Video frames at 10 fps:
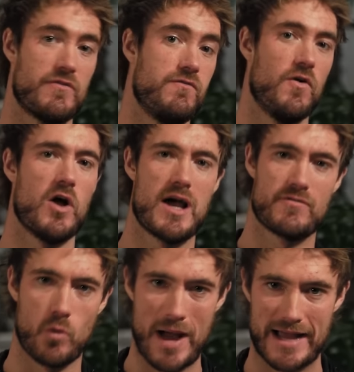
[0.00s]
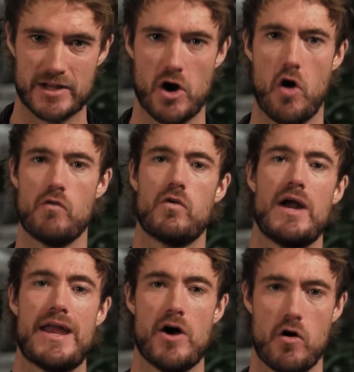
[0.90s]
I'd fall off the wagon over
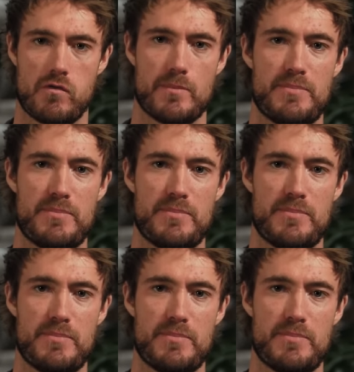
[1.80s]
and over,